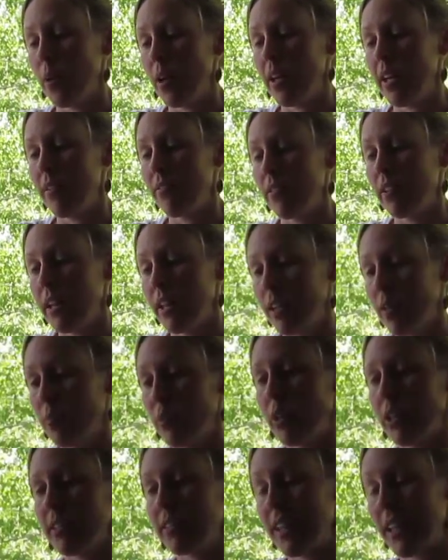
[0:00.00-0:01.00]
If an animal
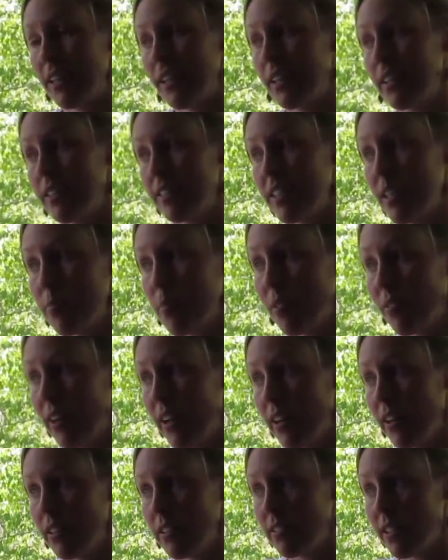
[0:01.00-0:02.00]
gets canine distemper
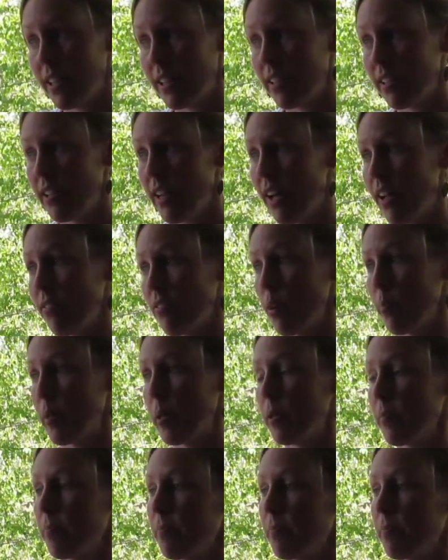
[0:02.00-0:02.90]
virus, they can die from it.